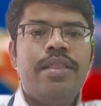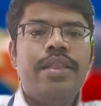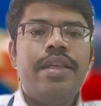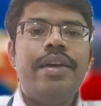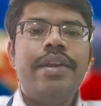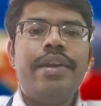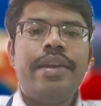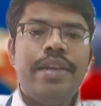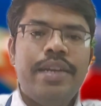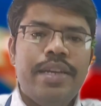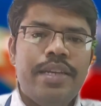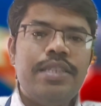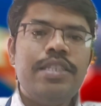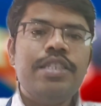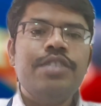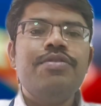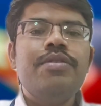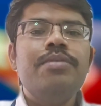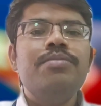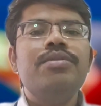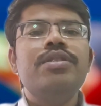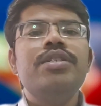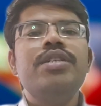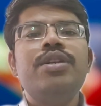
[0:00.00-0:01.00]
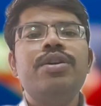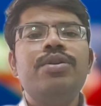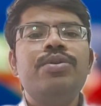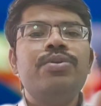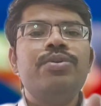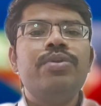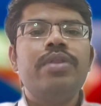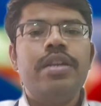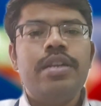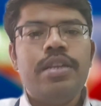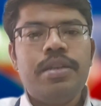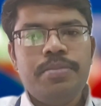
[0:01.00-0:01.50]
The range is from 0
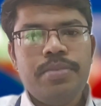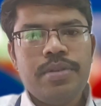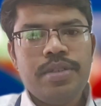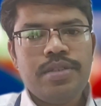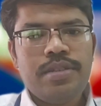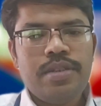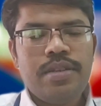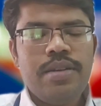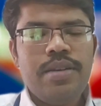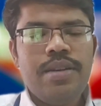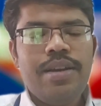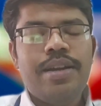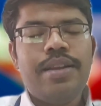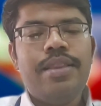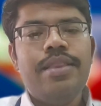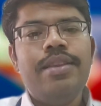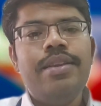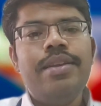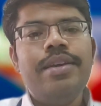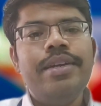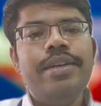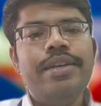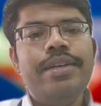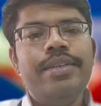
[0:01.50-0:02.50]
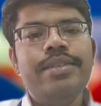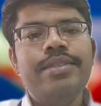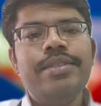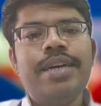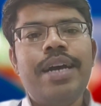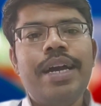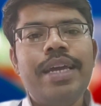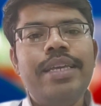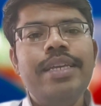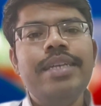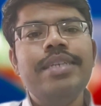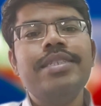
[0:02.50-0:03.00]
to 30% and it is
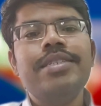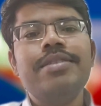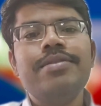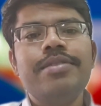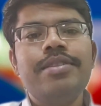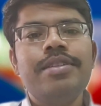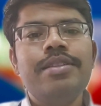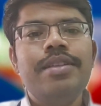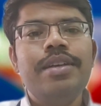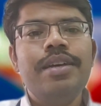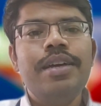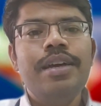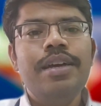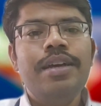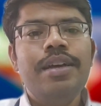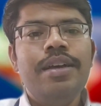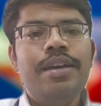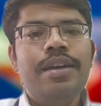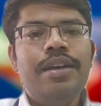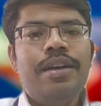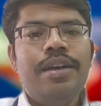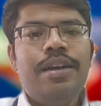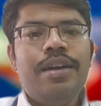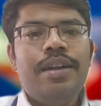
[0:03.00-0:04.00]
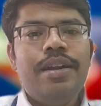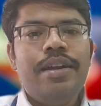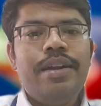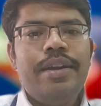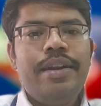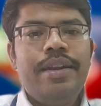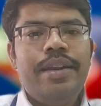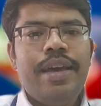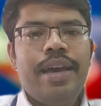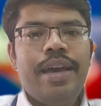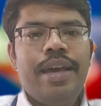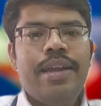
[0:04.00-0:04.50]
highest with the
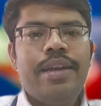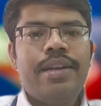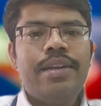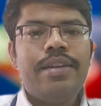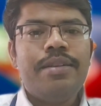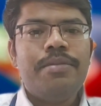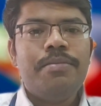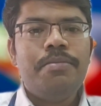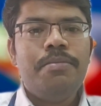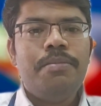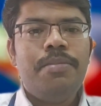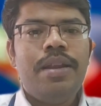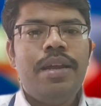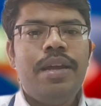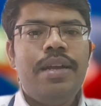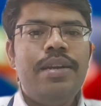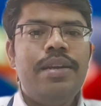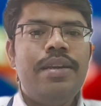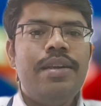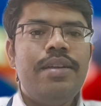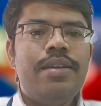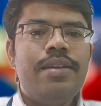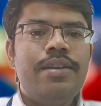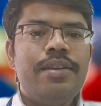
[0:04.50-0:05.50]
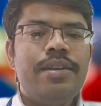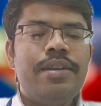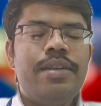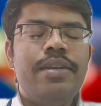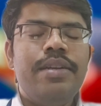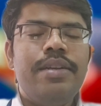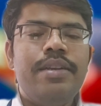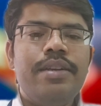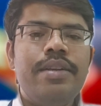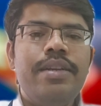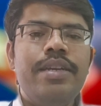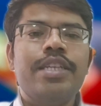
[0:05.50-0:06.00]
direct blood
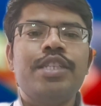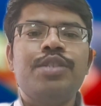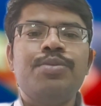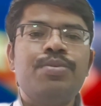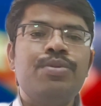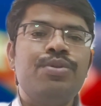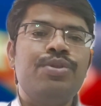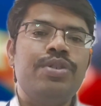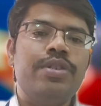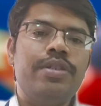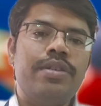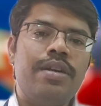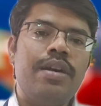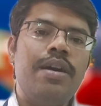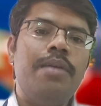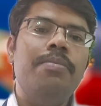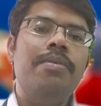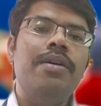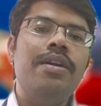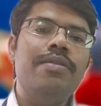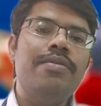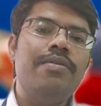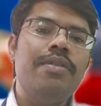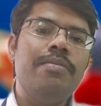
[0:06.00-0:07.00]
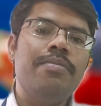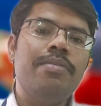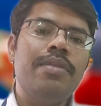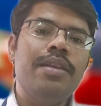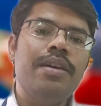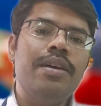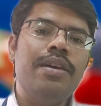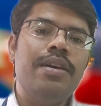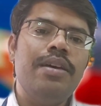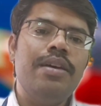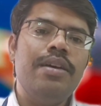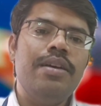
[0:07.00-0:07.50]
related exposure. Apart from
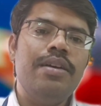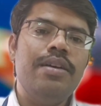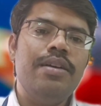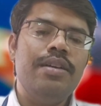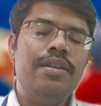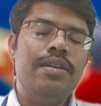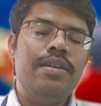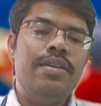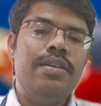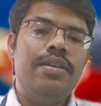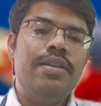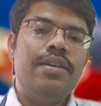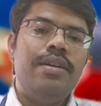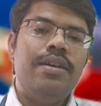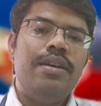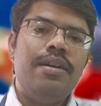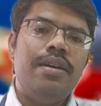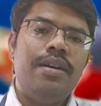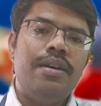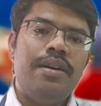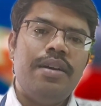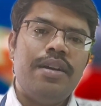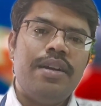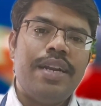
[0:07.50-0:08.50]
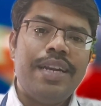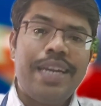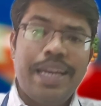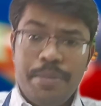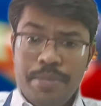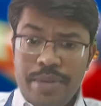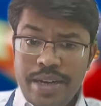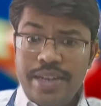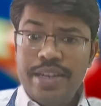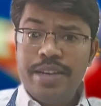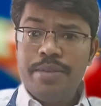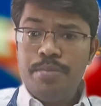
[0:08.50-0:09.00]
the
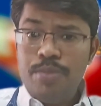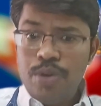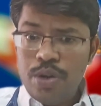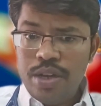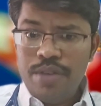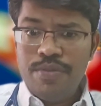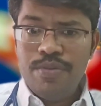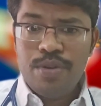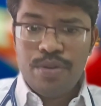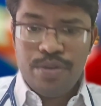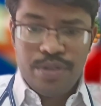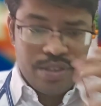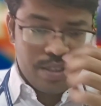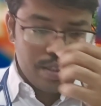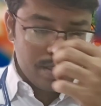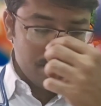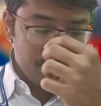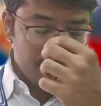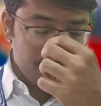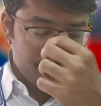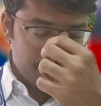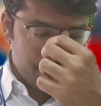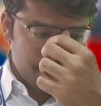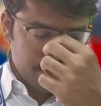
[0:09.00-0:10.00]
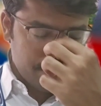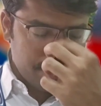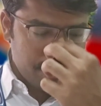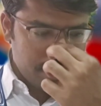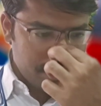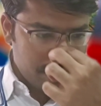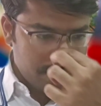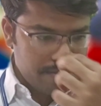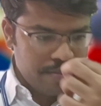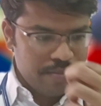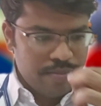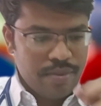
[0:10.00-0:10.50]
contaminated body fluids,
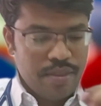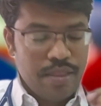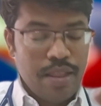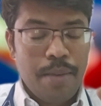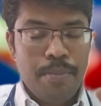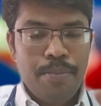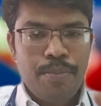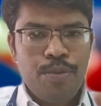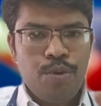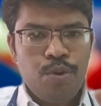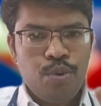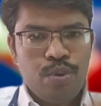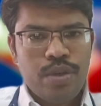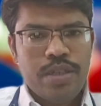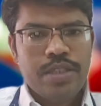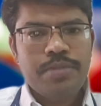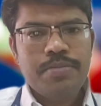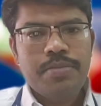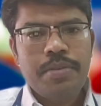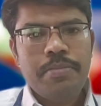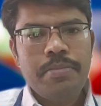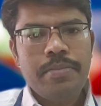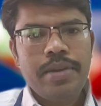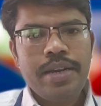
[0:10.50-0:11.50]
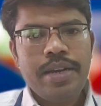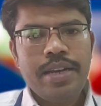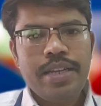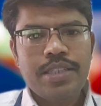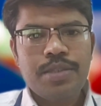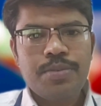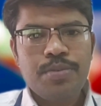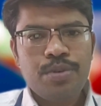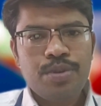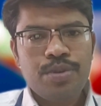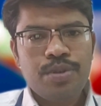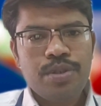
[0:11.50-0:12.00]
the mucous membrane
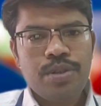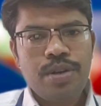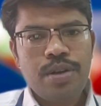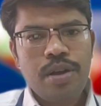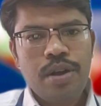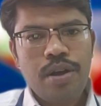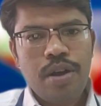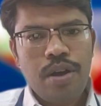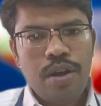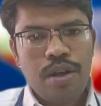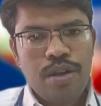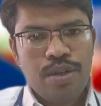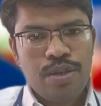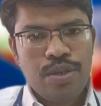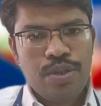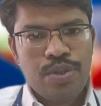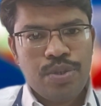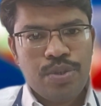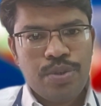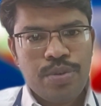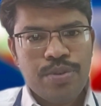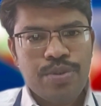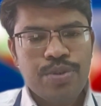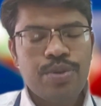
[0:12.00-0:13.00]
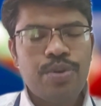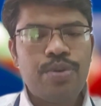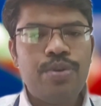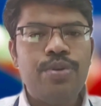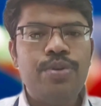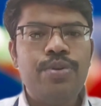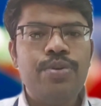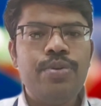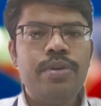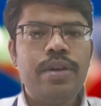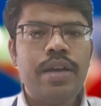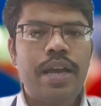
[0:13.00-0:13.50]
exposure also
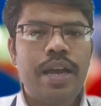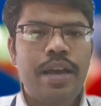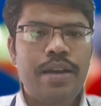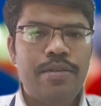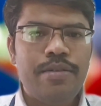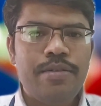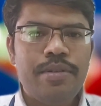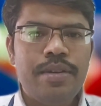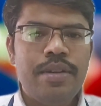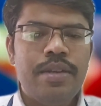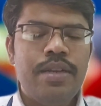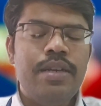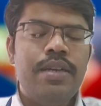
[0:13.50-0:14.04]
shown to have